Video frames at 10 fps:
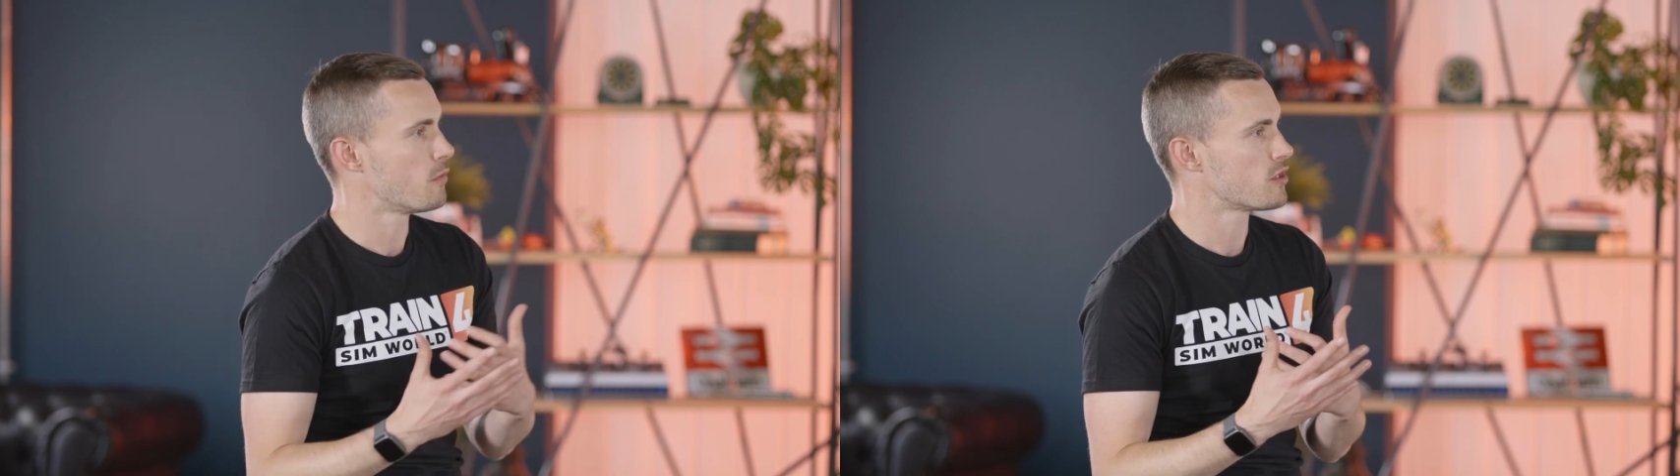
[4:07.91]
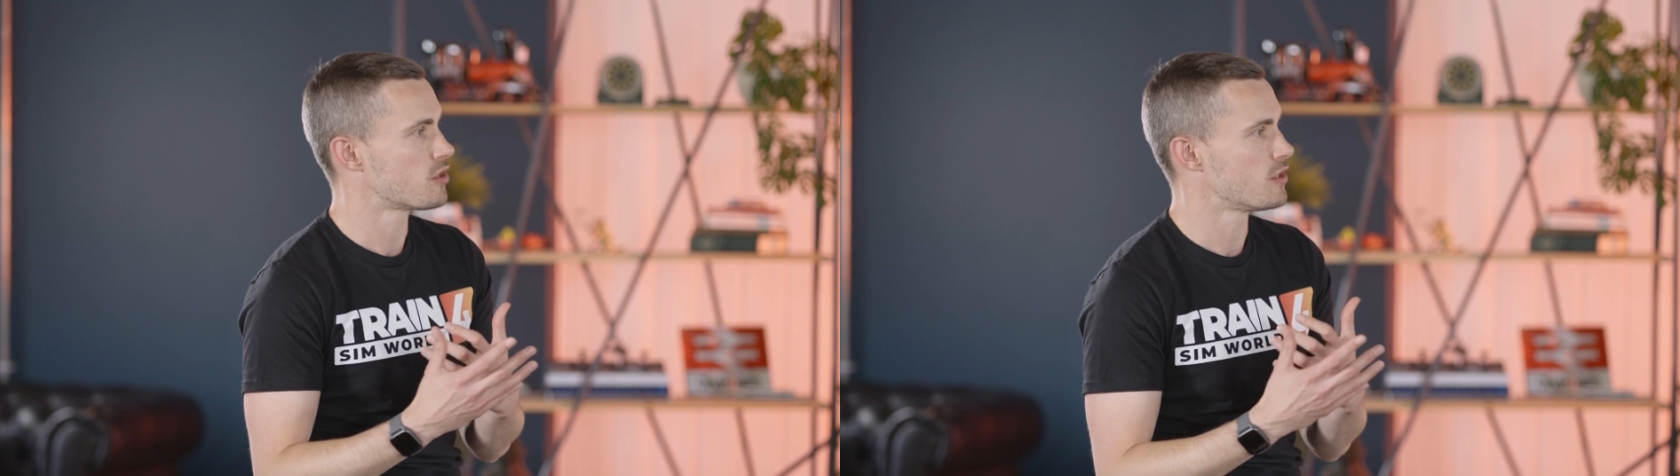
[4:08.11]

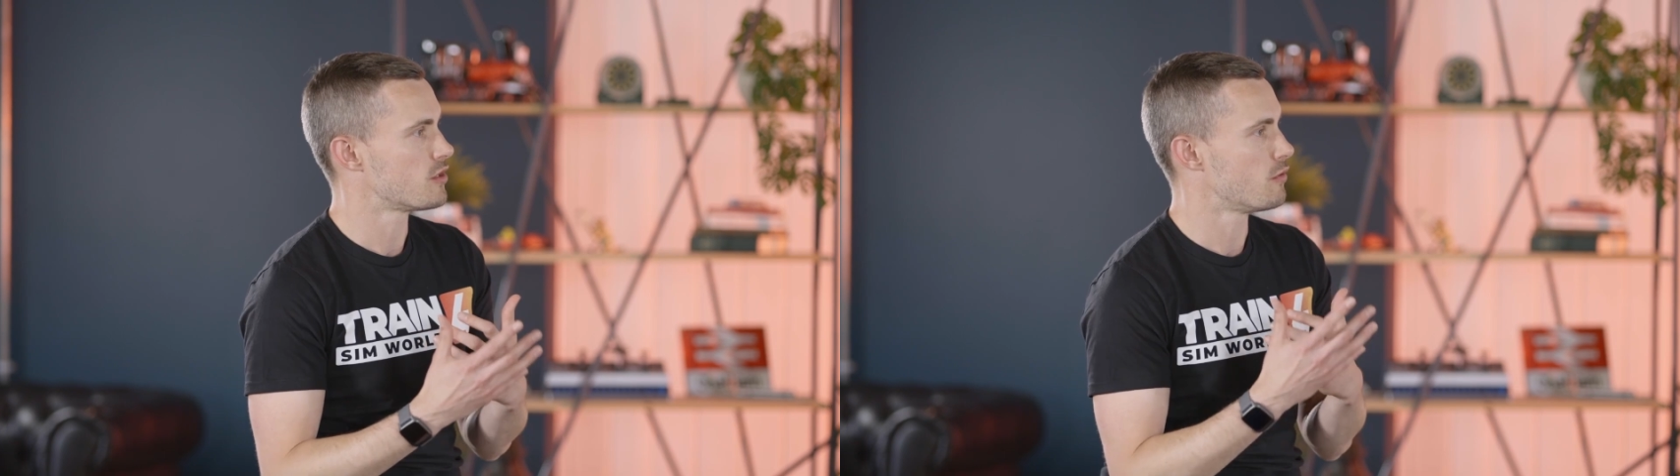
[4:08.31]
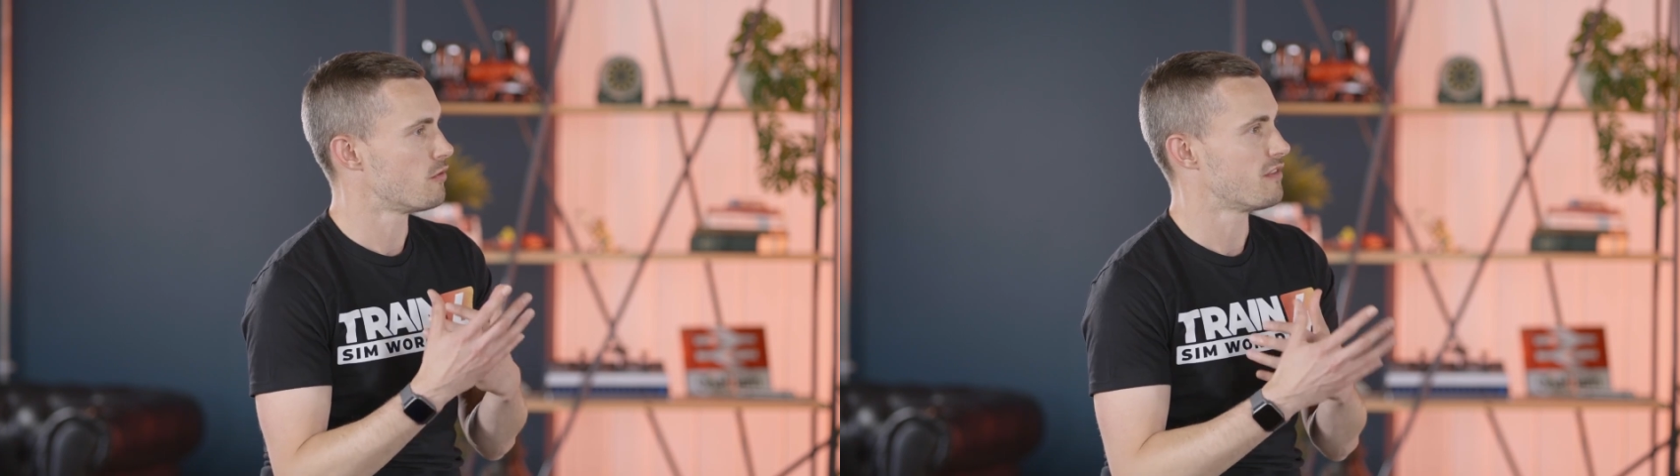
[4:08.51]
which
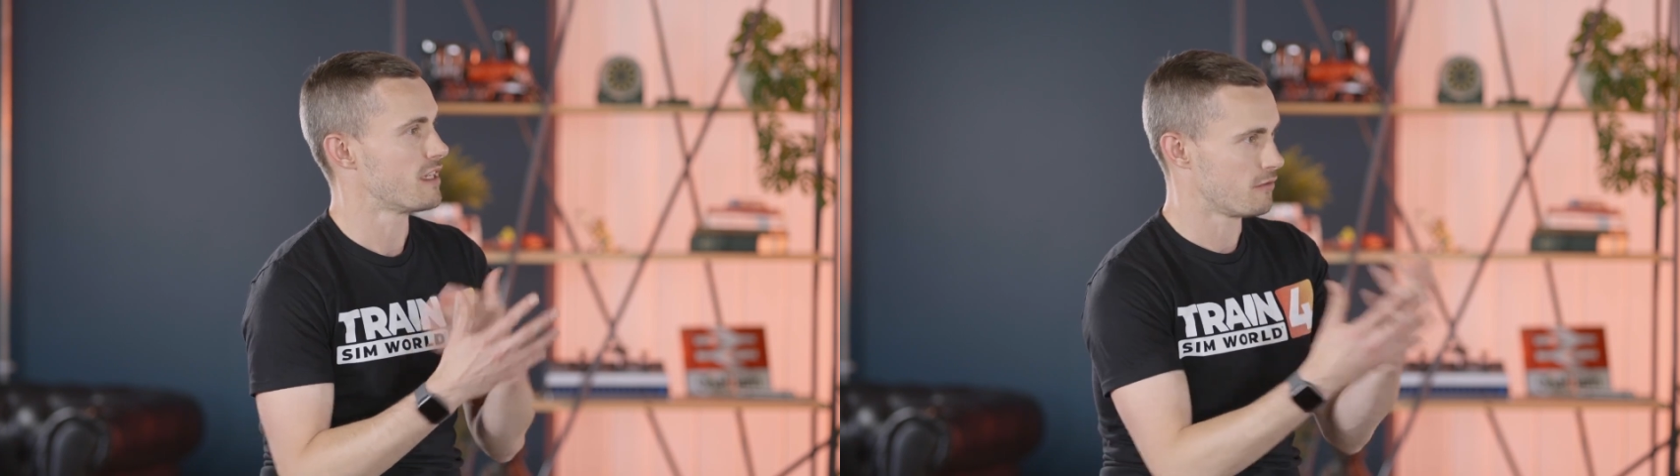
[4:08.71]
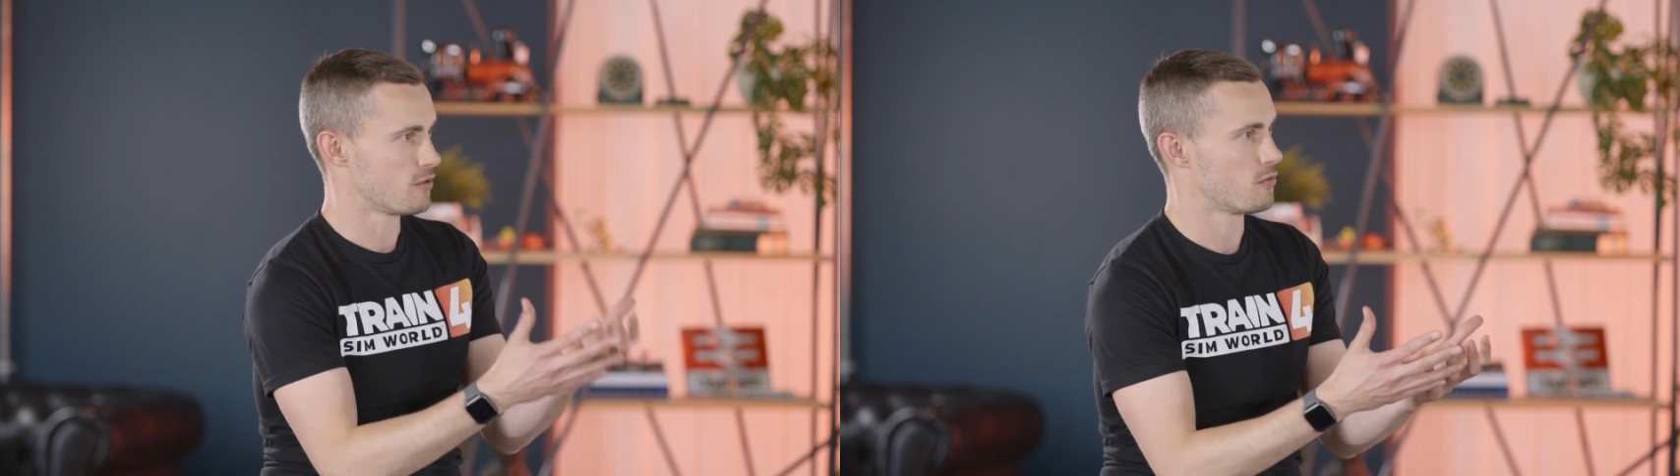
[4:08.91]
is your
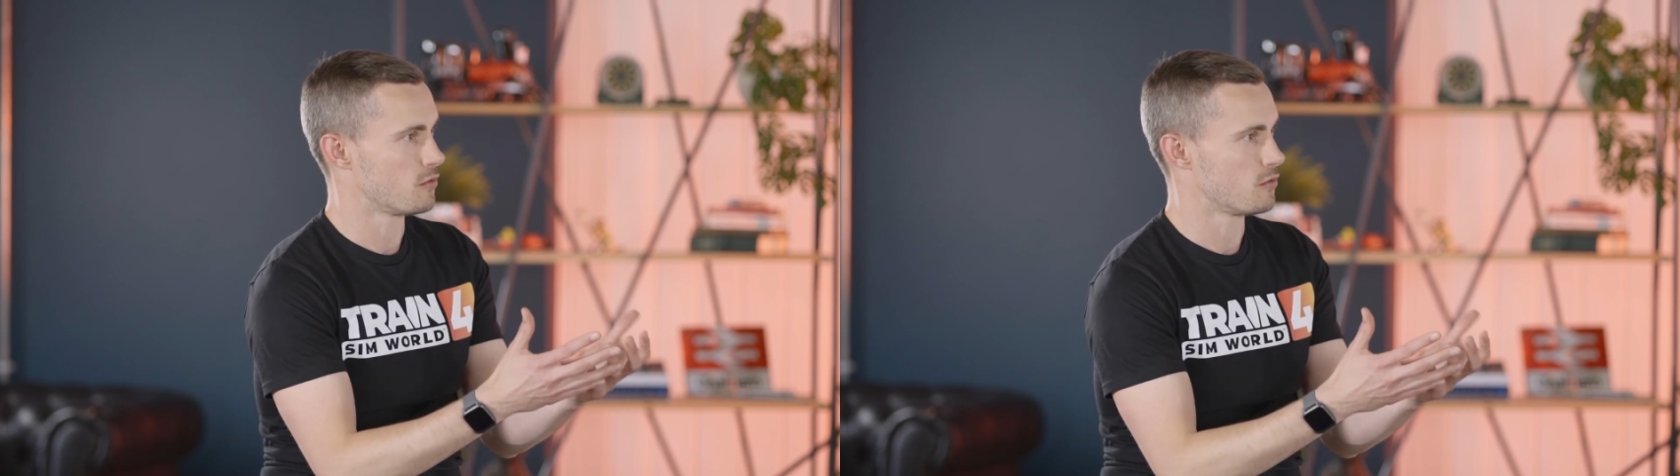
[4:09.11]
favourite,